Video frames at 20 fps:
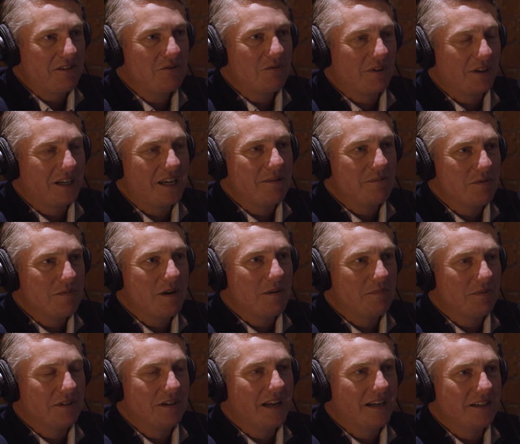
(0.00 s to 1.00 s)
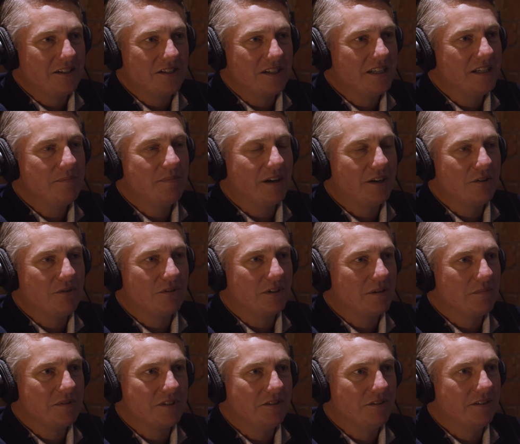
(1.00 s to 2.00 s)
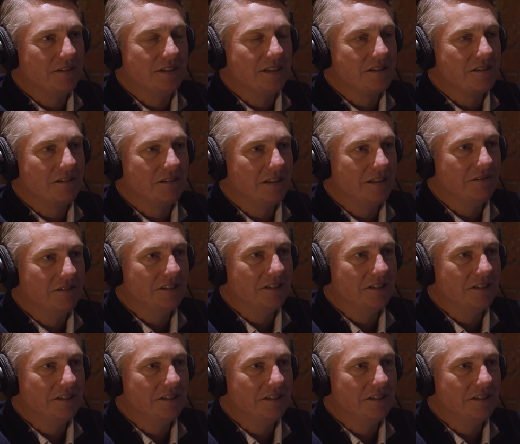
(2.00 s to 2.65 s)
I think what keeps me up at night is anybody who comes here and doesn't love